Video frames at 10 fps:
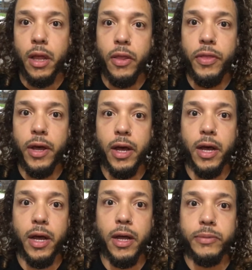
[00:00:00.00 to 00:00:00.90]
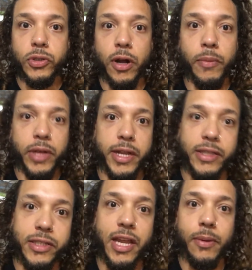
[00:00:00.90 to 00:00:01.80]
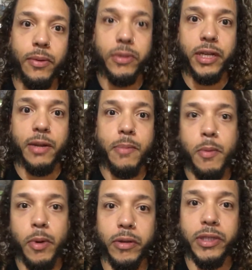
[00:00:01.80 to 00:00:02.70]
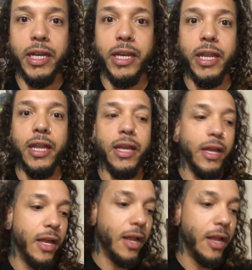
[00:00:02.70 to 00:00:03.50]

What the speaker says: the, sorry, I'm looking at the table because I can't remember what I was eating,